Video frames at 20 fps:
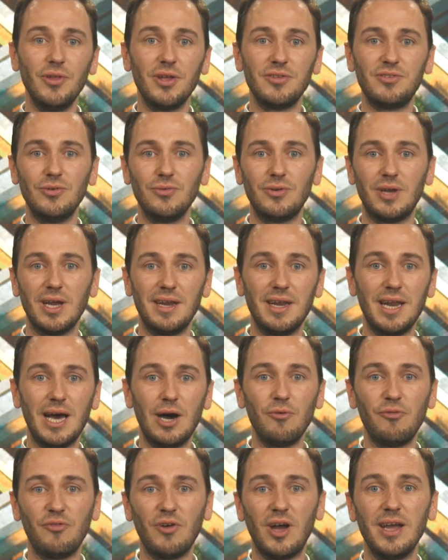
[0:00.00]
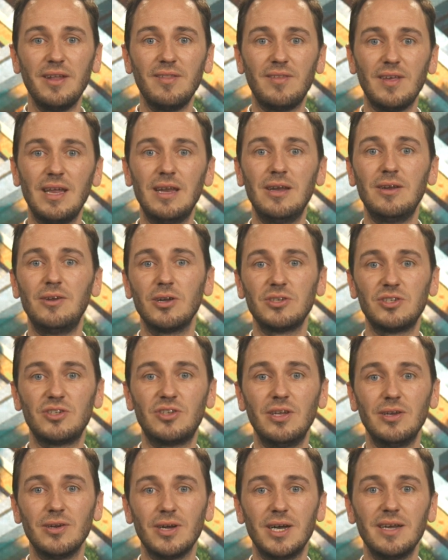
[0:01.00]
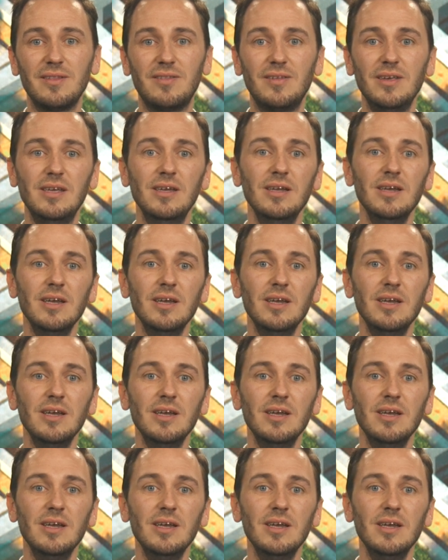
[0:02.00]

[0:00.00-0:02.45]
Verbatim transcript: that you can now find in Dutch Tier IT